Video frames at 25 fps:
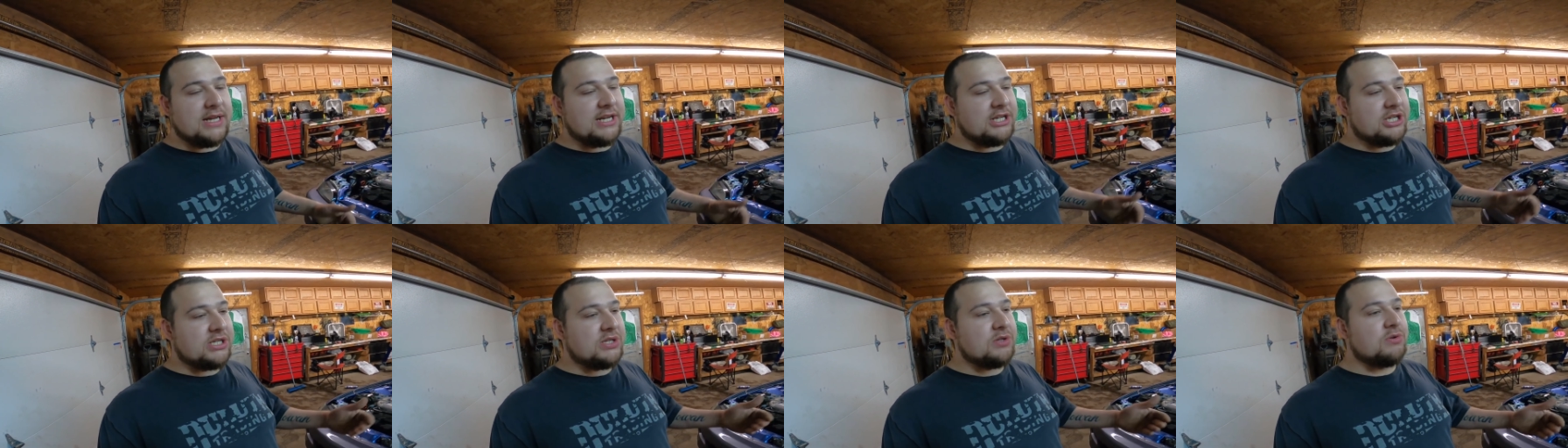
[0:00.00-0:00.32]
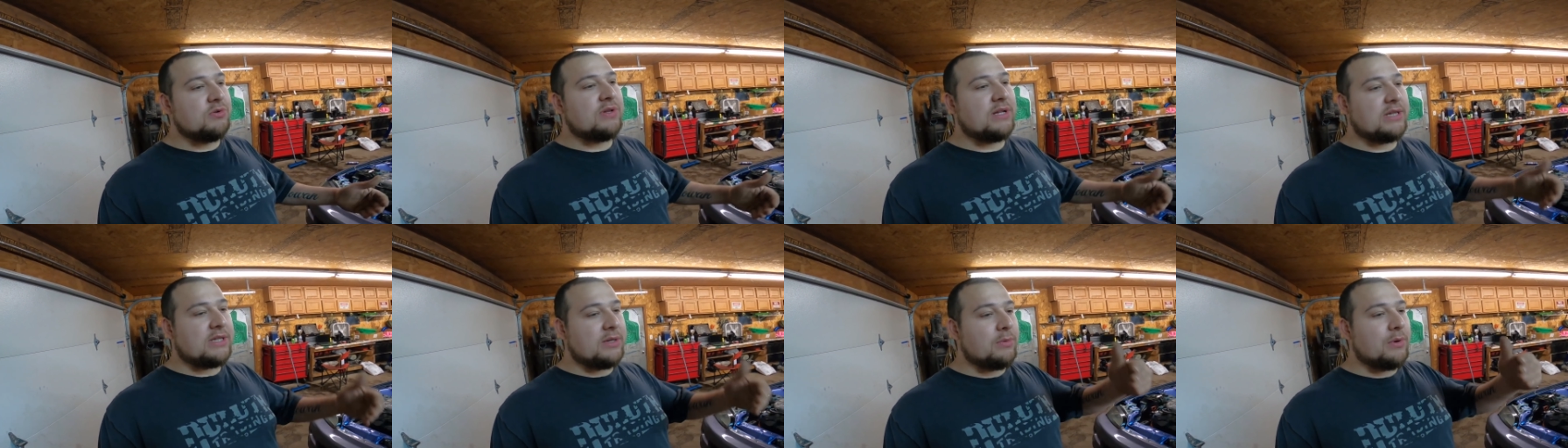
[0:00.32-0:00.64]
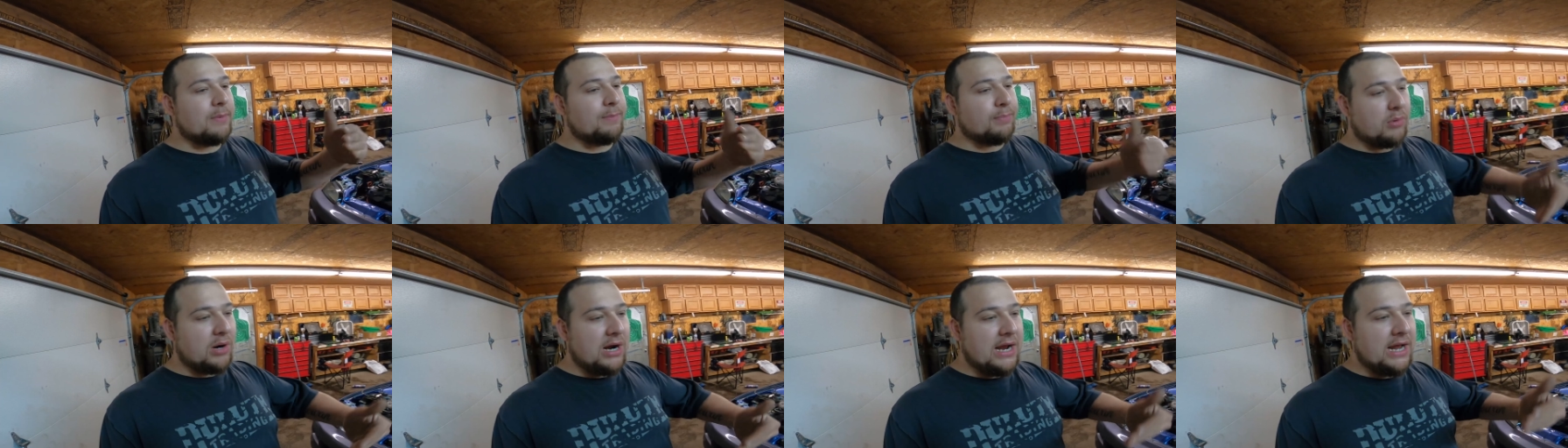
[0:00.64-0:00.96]
I just knew that they
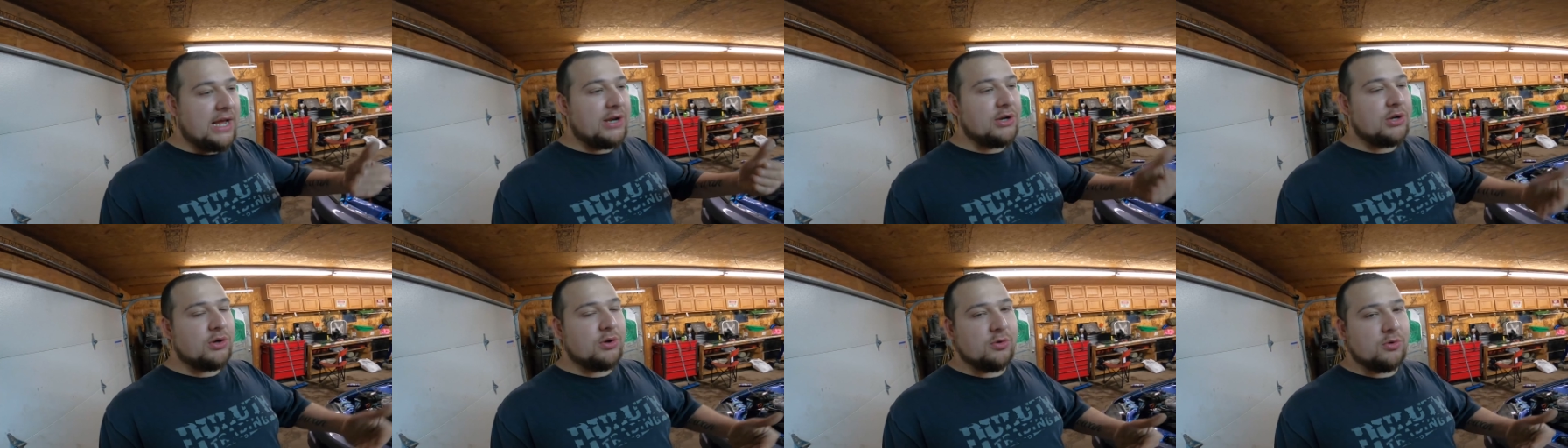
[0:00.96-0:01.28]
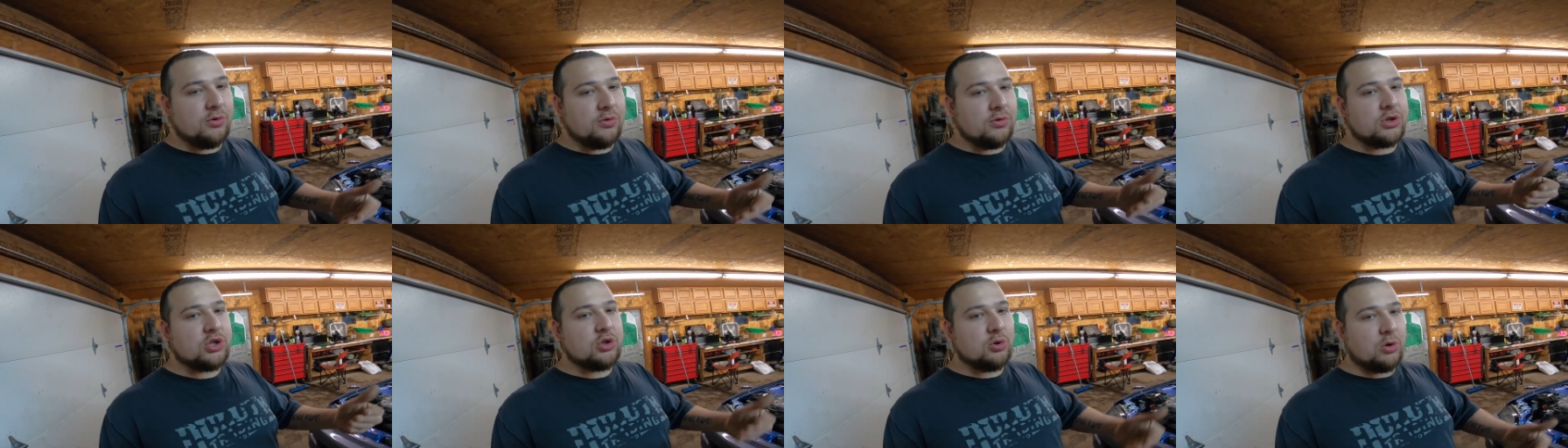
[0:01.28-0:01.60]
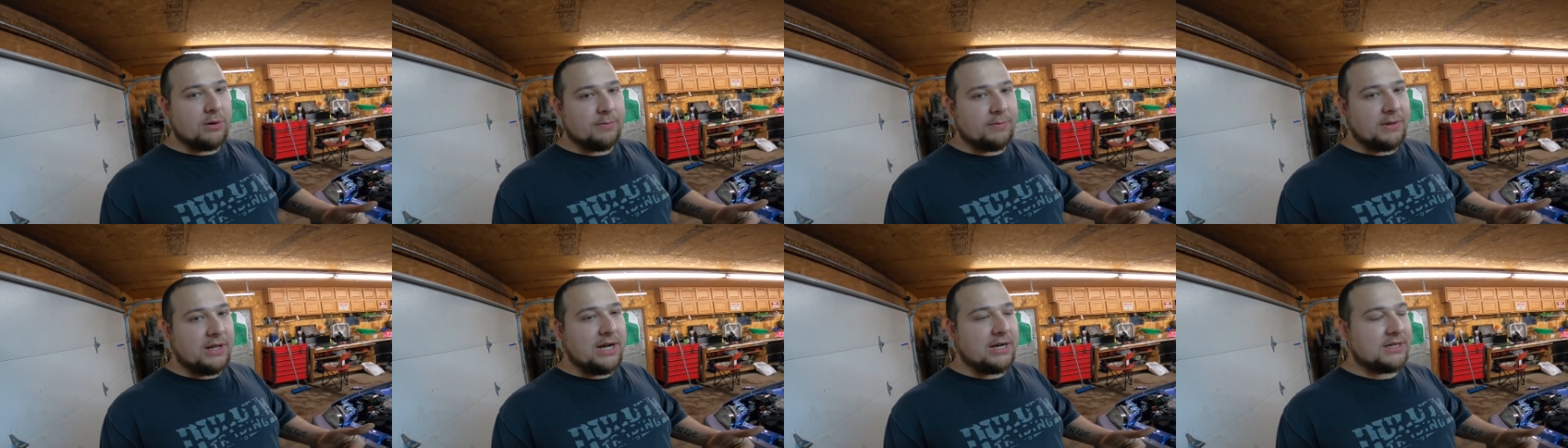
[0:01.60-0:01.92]
were brand new
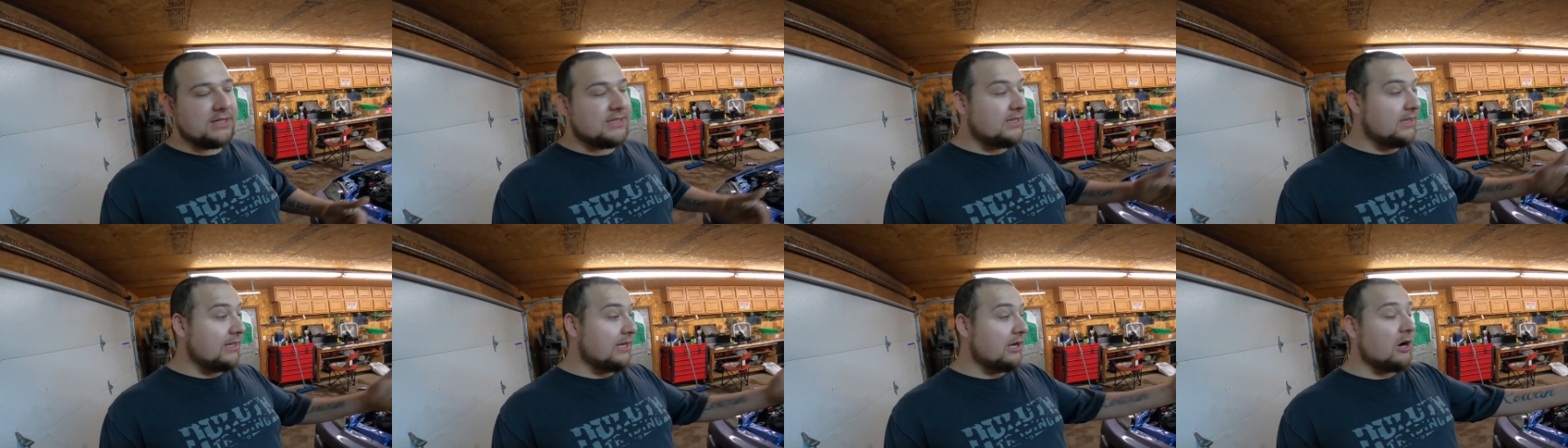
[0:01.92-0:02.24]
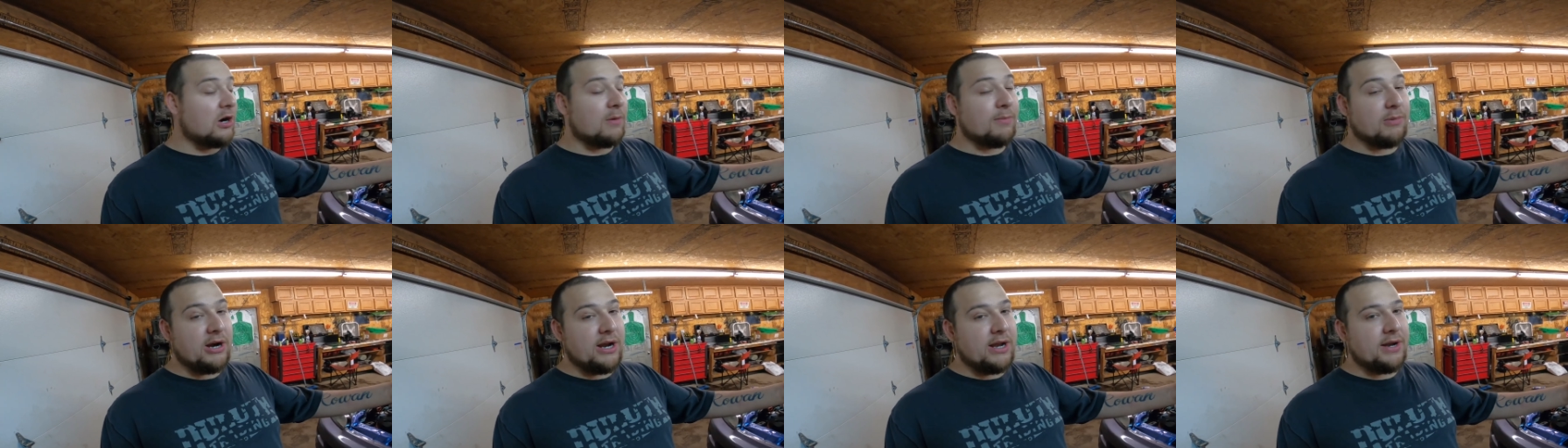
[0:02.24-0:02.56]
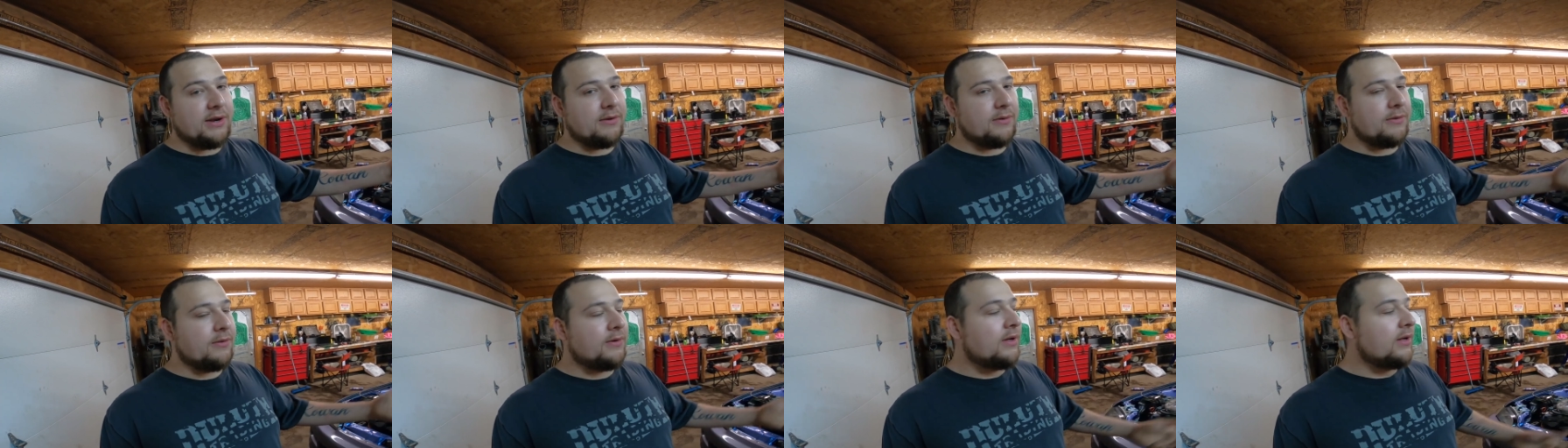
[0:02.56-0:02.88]
short blocks, and they are
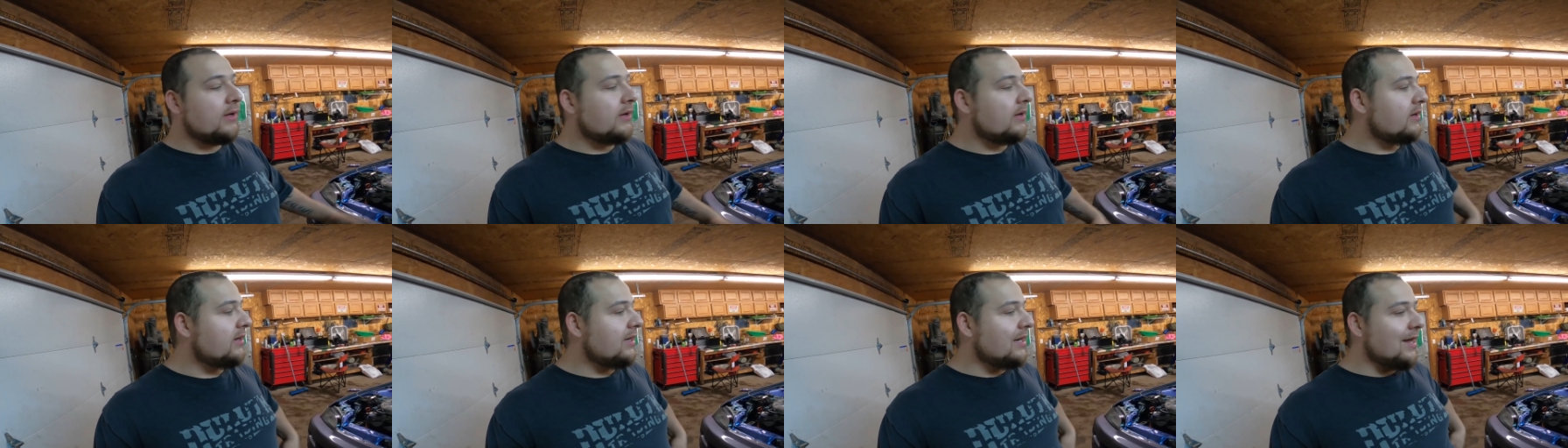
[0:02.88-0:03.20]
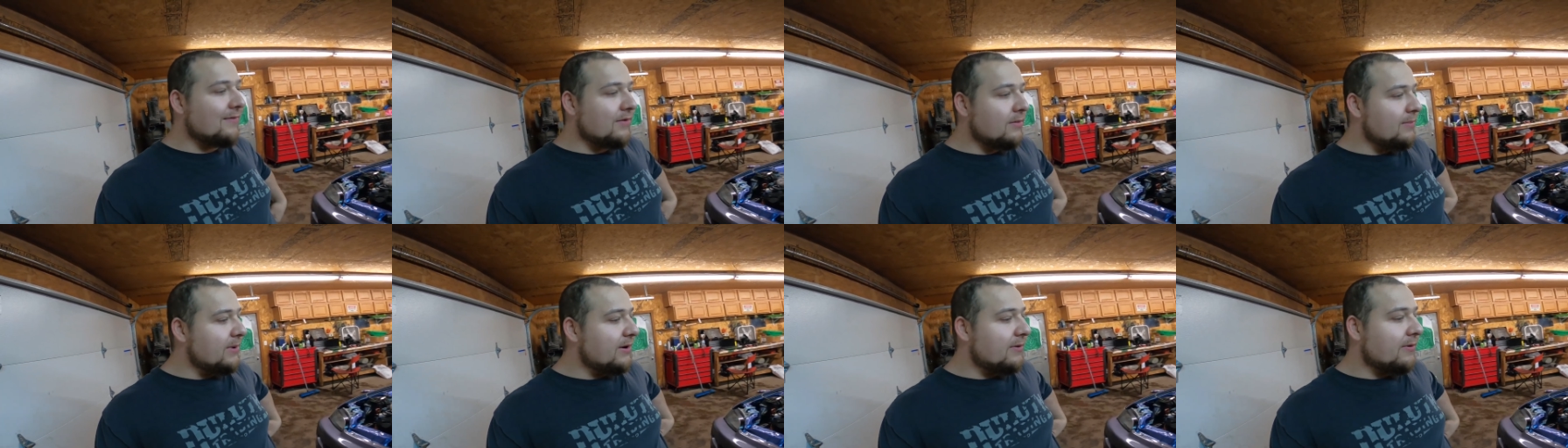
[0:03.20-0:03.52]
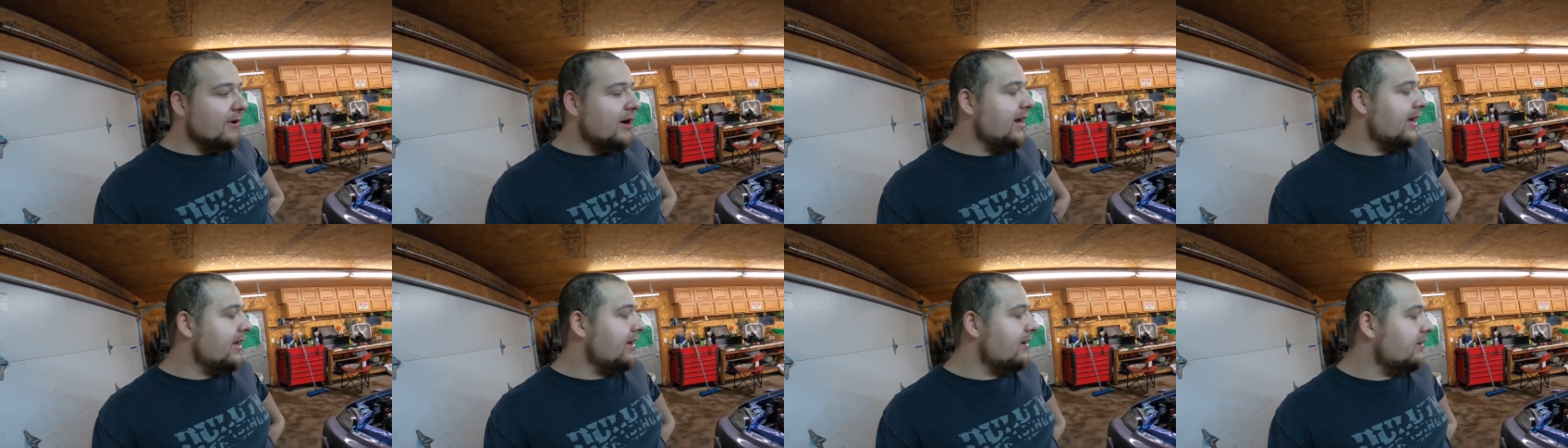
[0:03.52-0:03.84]
brand new. Never been
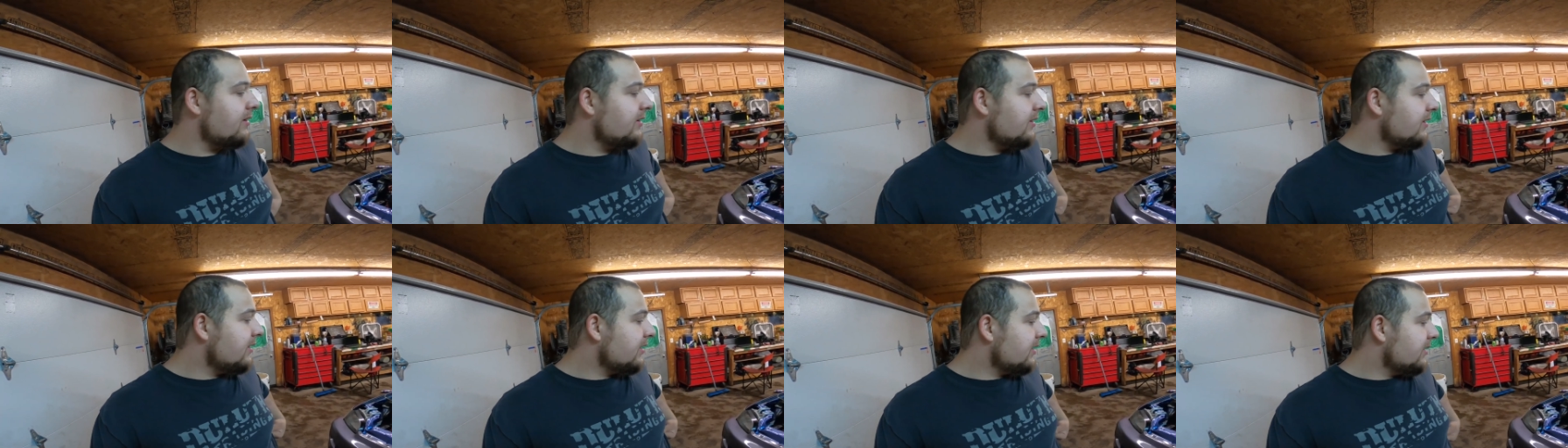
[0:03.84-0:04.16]
ran.